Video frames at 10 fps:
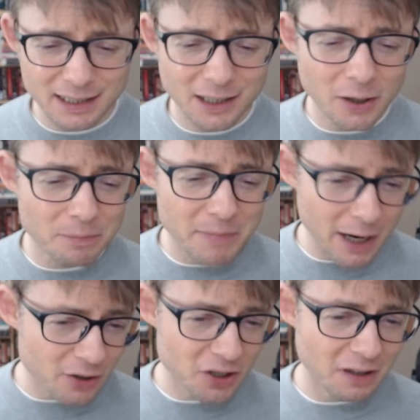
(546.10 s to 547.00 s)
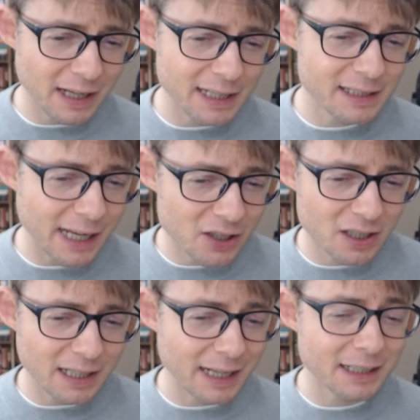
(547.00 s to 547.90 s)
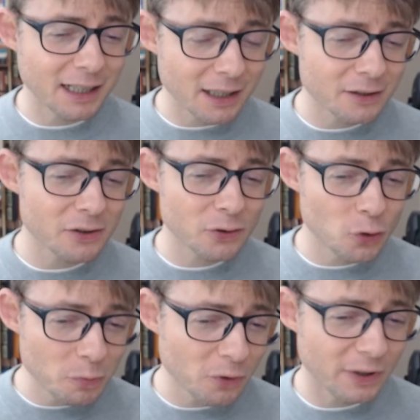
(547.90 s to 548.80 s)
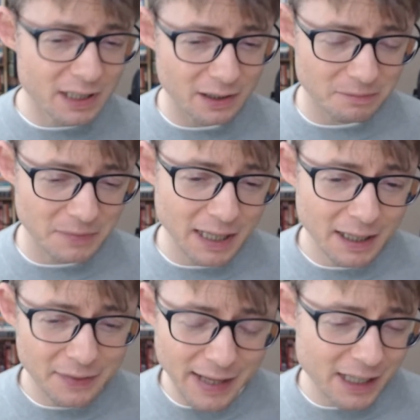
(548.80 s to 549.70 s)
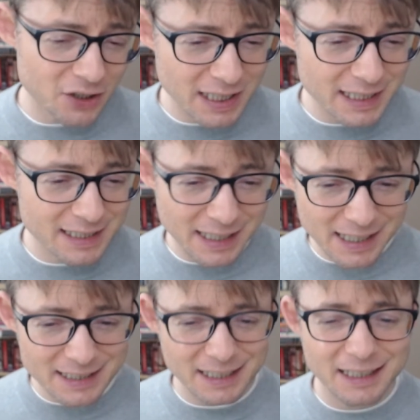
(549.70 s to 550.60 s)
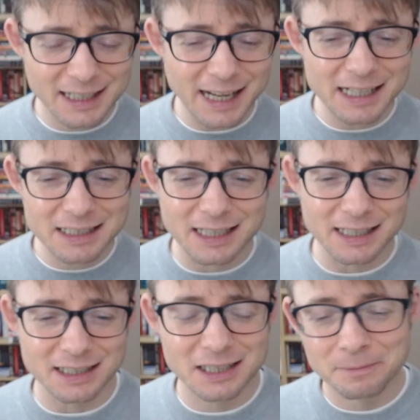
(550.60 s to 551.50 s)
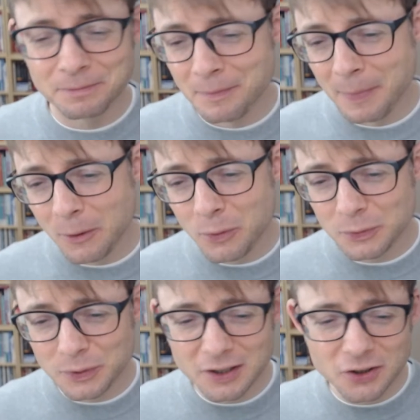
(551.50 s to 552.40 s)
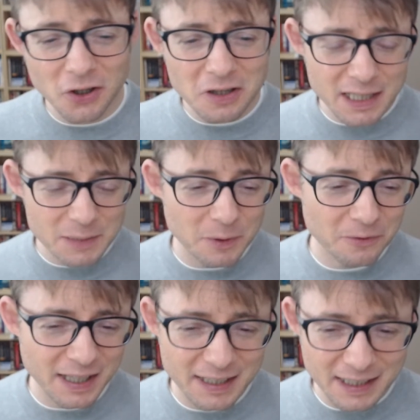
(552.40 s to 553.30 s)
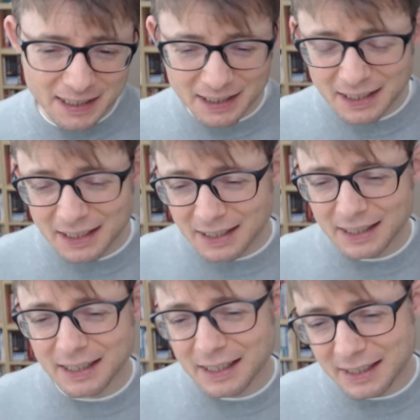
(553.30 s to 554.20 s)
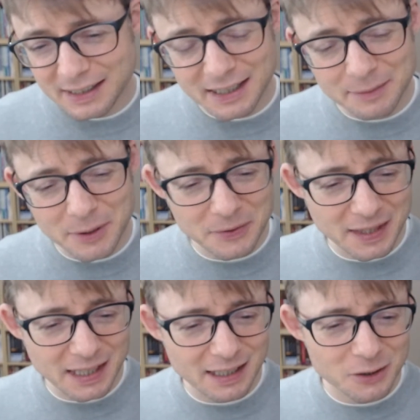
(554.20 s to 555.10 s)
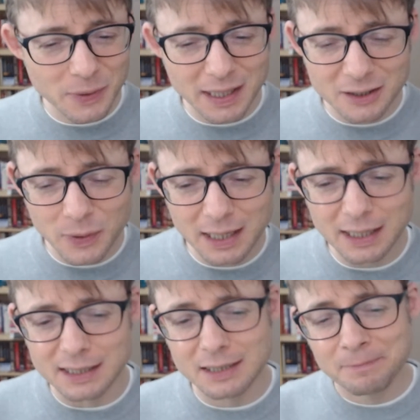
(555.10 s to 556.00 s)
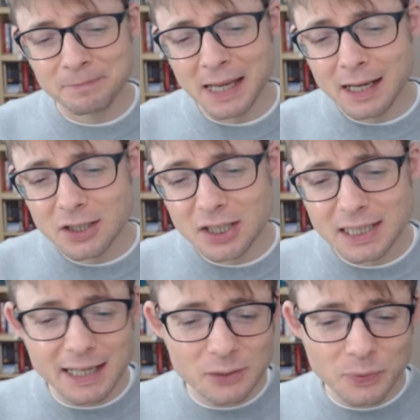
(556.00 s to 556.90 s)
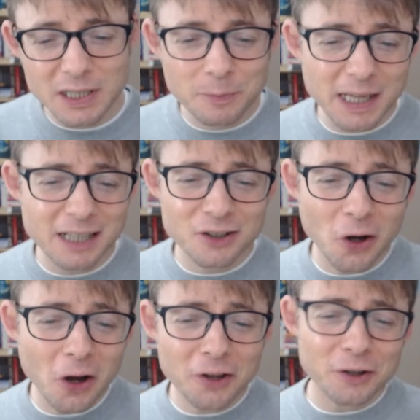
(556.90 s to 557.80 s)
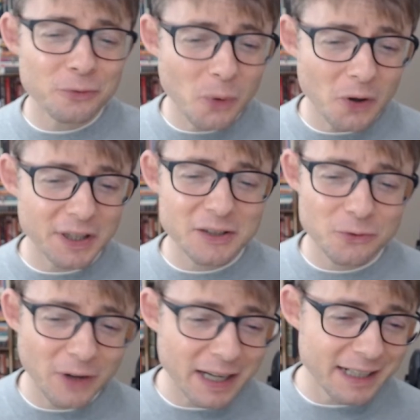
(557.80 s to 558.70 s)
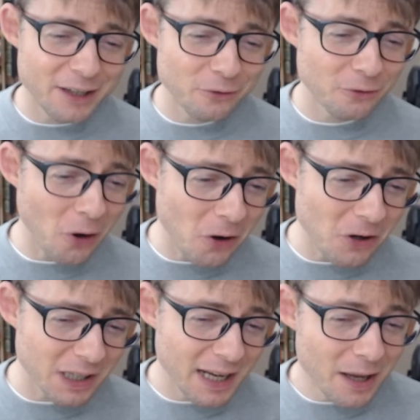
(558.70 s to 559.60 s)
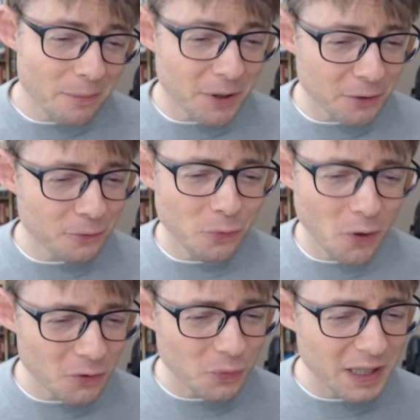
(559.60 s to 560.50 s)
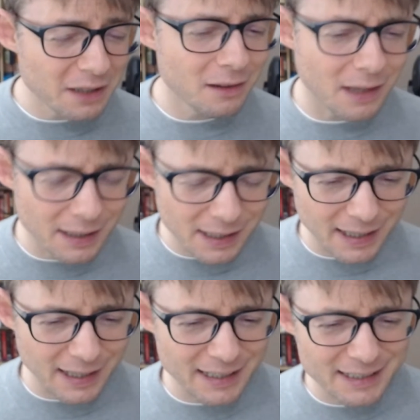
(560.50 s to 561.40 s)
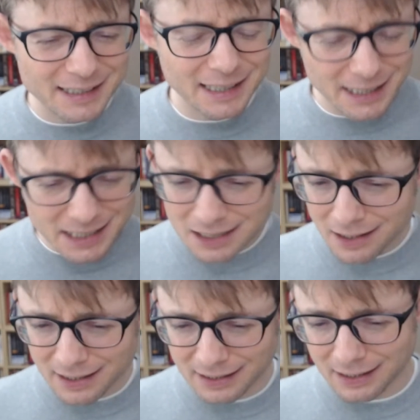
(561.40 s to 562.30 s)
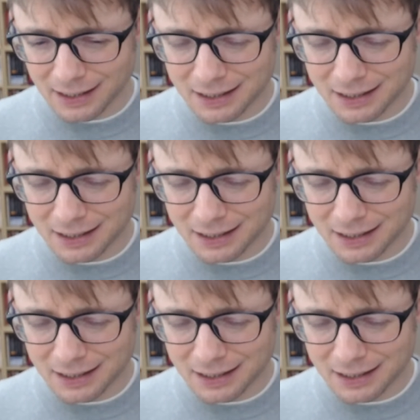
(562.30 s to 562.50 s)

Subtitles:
the commercialization and consumerism that she sees in the 90s. What would our journalists be thinking about the 2020s? She says, we speak not of what is right and wrong, but of what we like and dislike.